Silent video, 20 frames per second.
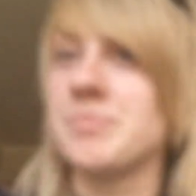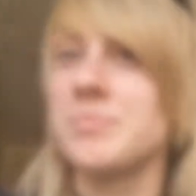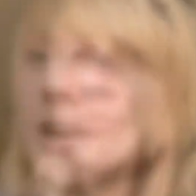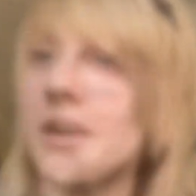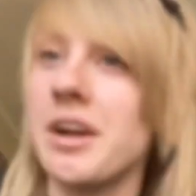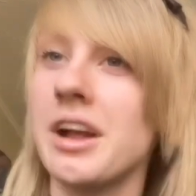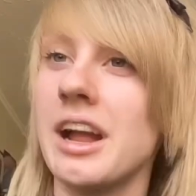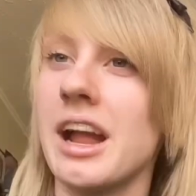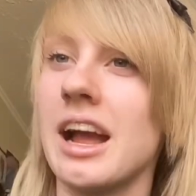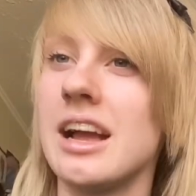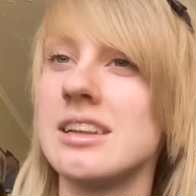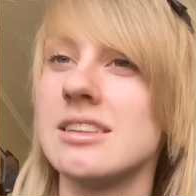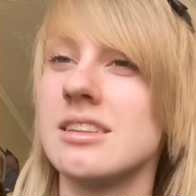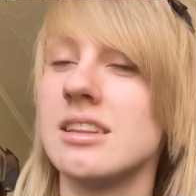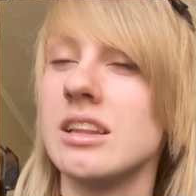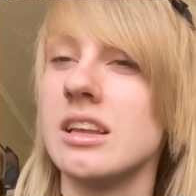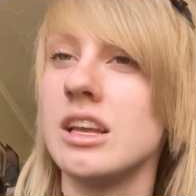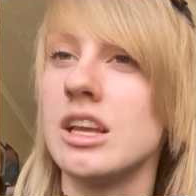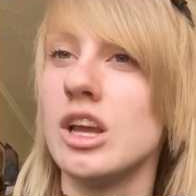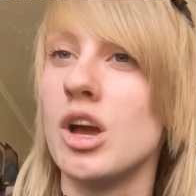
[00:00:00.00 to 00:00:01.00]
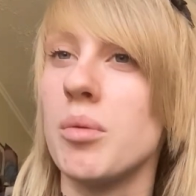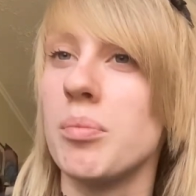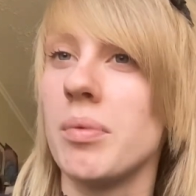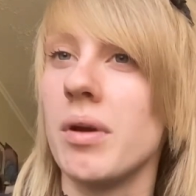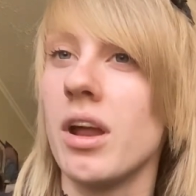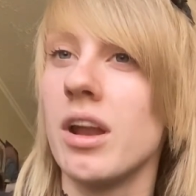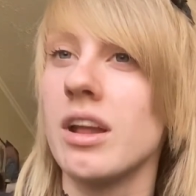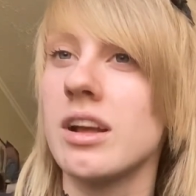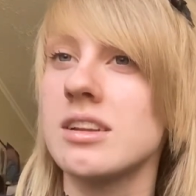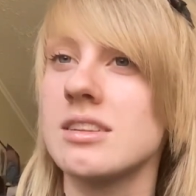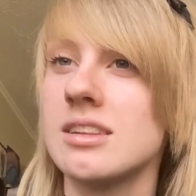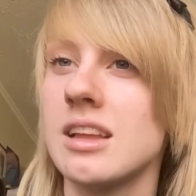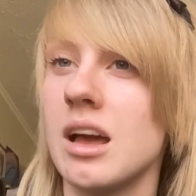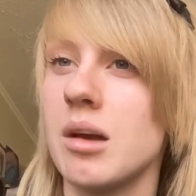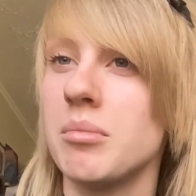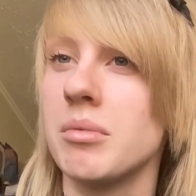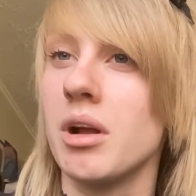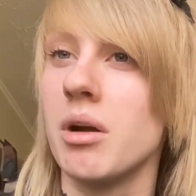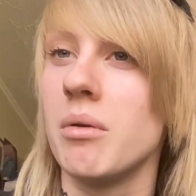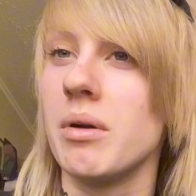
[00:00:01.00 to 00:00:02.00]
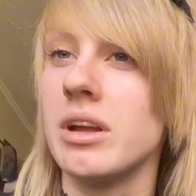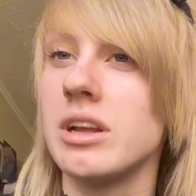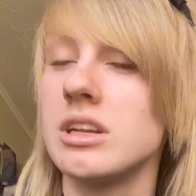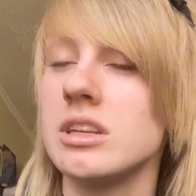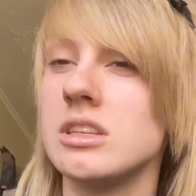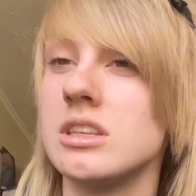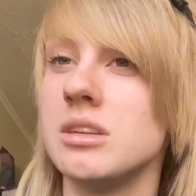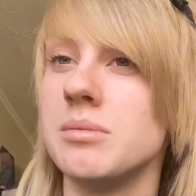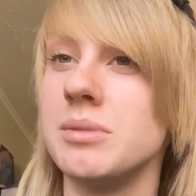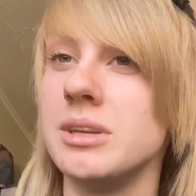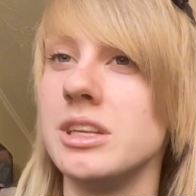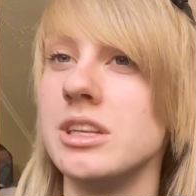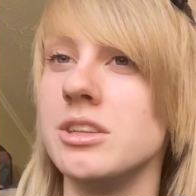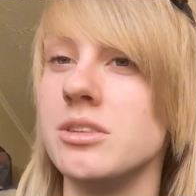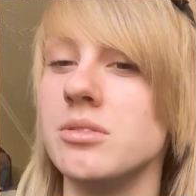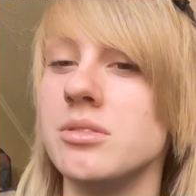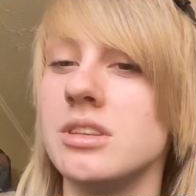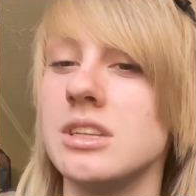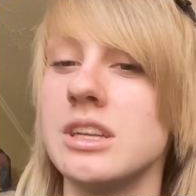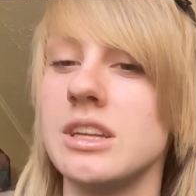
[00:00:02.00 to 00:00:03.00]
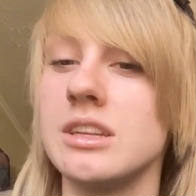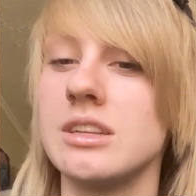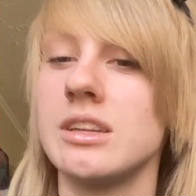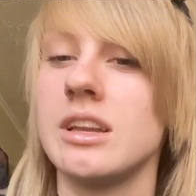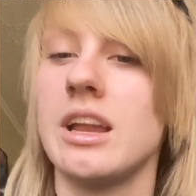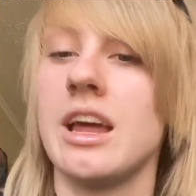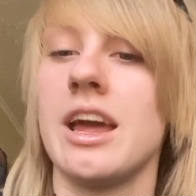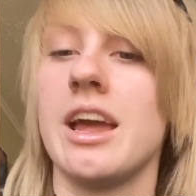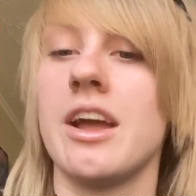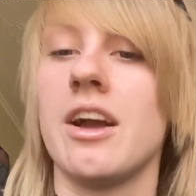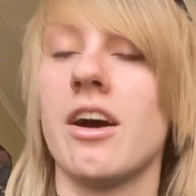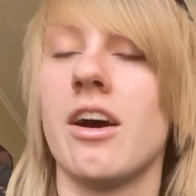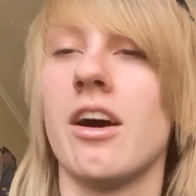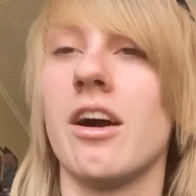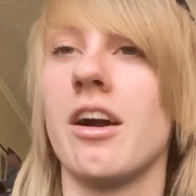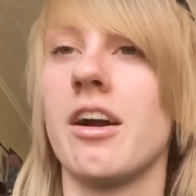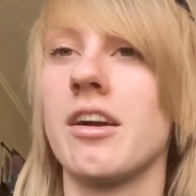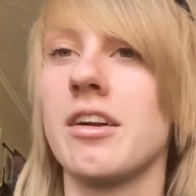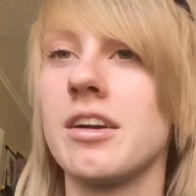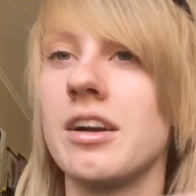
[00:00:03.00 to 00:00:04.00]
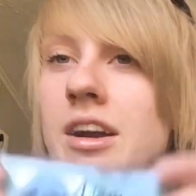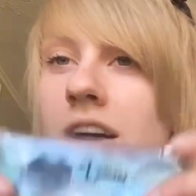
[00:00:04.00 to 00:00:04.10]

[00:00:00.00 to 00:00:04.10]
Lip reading: Okay guys, the products that I'm going to be using today are